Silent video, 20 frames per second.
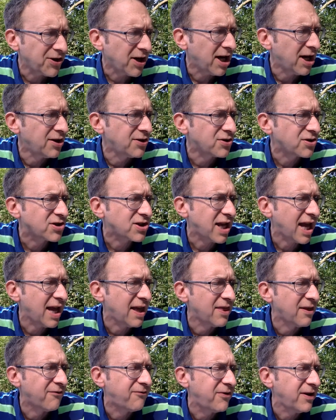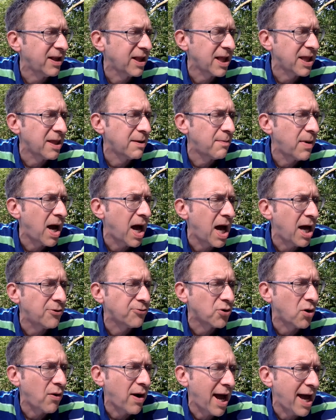to understand the feeling the
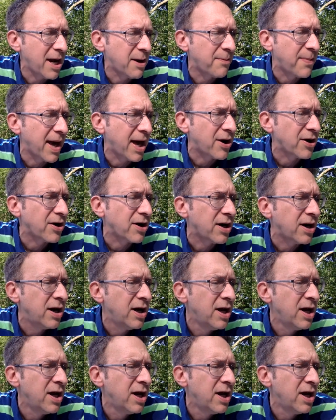Mahandro had about her.